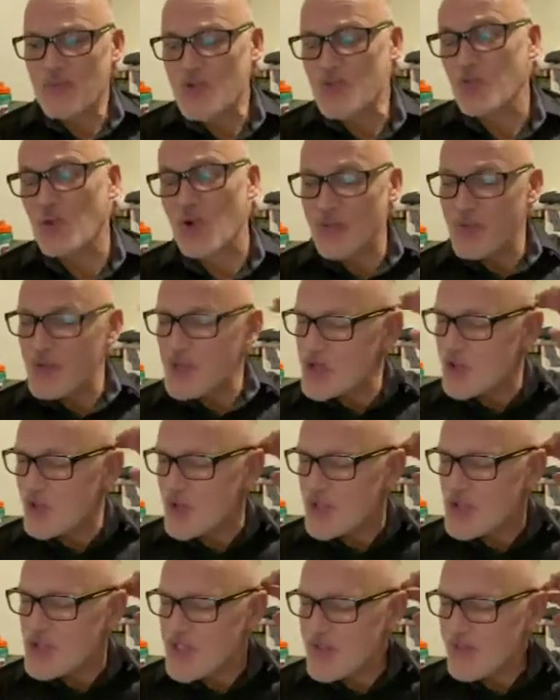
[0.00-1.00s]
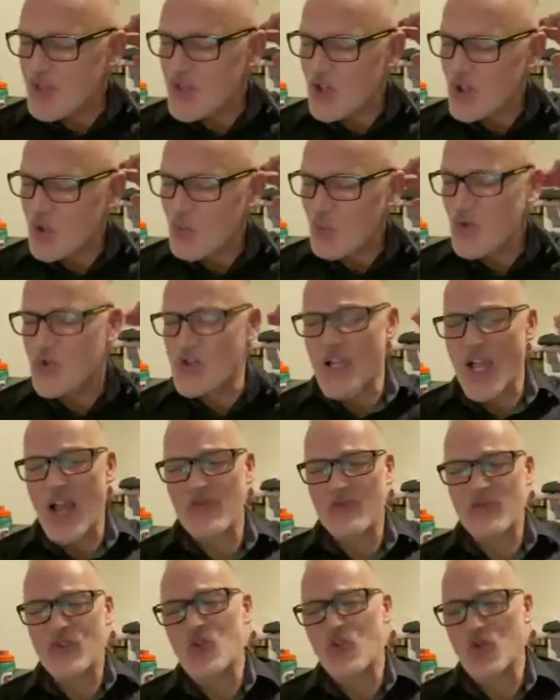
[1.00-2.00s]
pardon me, sorry, 700 words
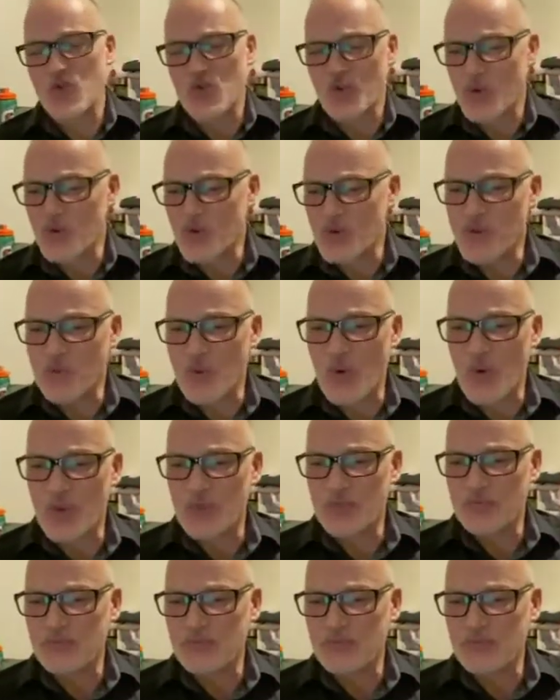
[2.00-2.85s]
after those words were spoken,